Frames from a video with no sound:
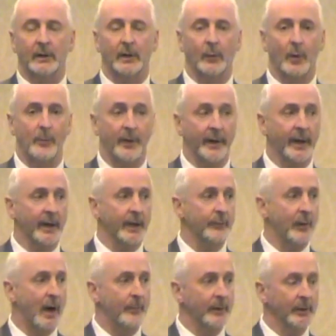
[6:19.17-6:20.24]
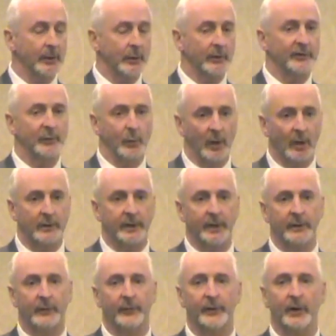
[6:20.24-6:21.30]
We're bringing in Robert Lewis
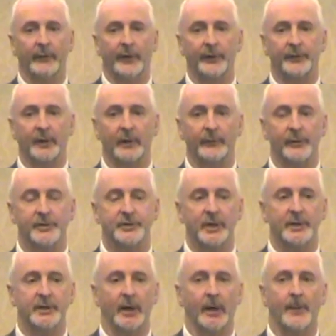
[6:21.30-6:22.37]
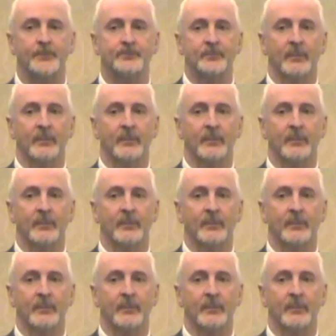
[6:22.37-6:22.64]
Wilkin of the University of Virginia,